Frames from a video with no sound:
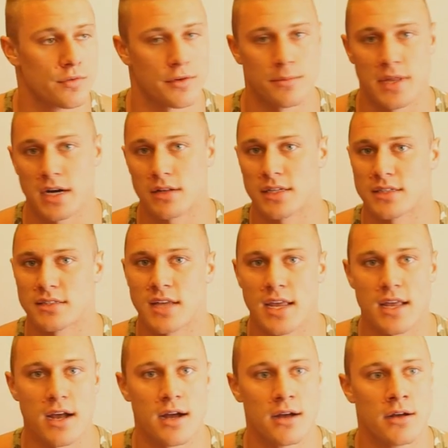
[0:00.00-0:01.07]
from there, let's
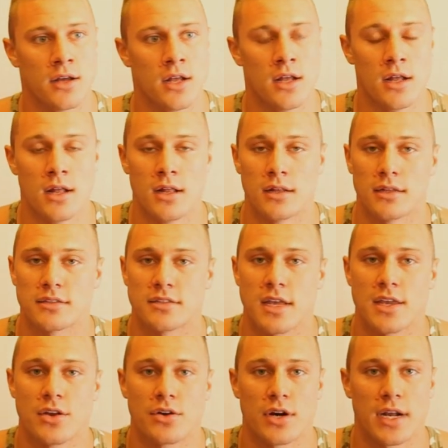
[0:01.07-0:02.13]
say
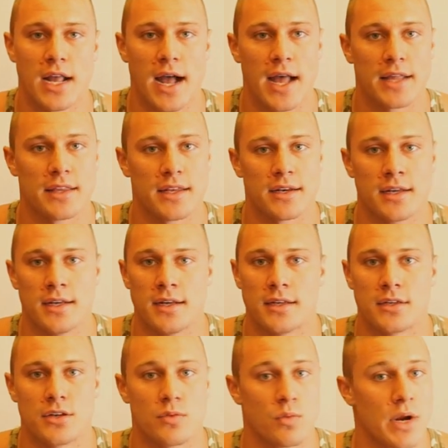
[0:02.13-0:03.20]
you're a guy
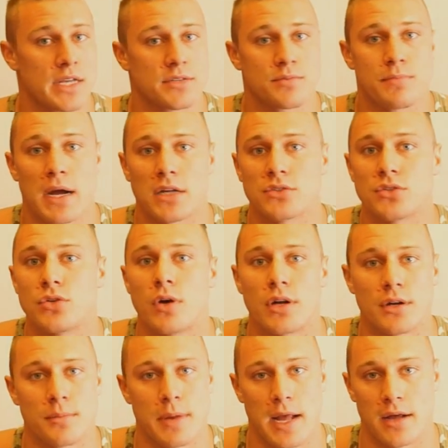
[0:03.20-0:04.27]
that weighs about
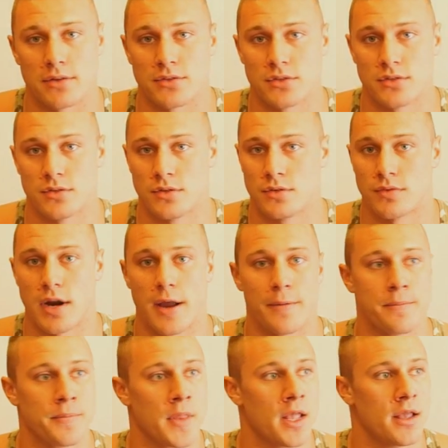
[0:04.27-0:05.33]
200 pounds,
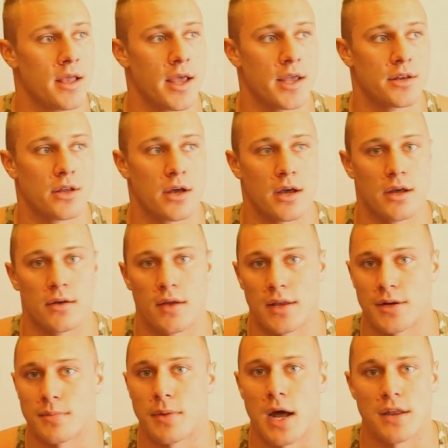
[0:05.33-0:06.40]
right? And
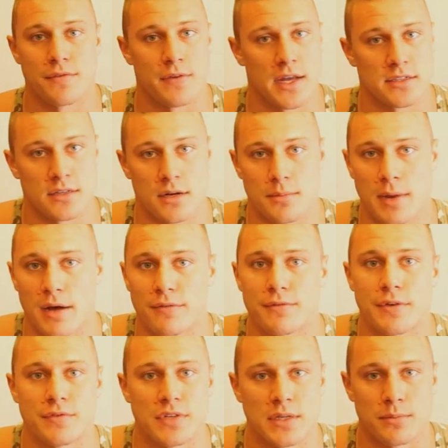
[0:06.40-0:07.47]
your body fat's at about
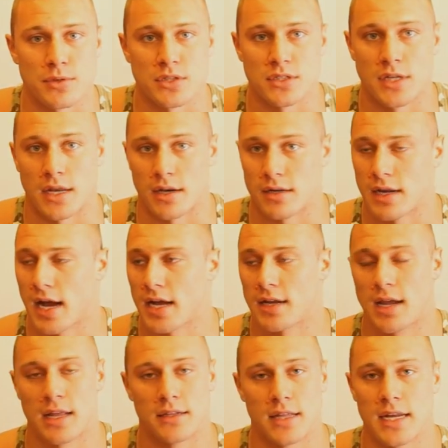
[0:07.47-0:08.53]
15%.
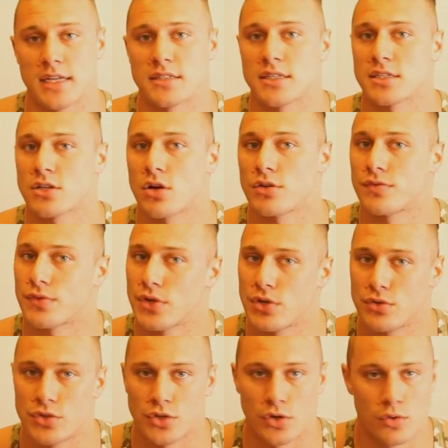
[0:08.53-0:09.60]
And ladies, this goes for
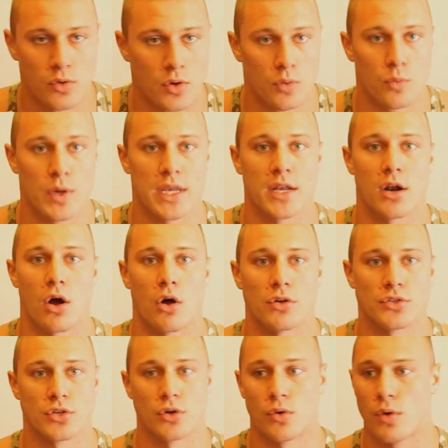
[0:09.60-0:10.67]
you too. We can
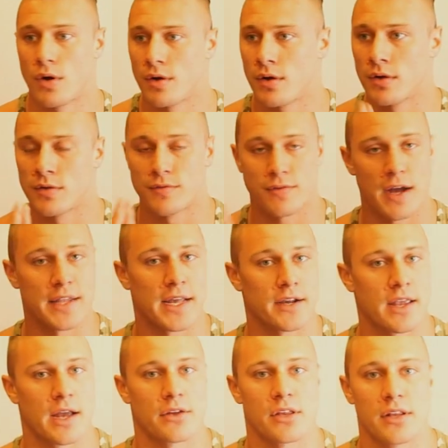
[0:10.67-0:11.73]
also find
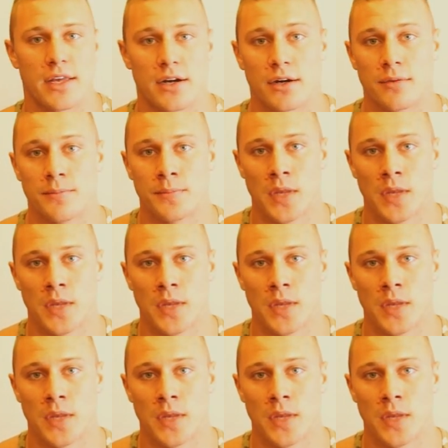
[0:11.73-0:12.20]
that calculator.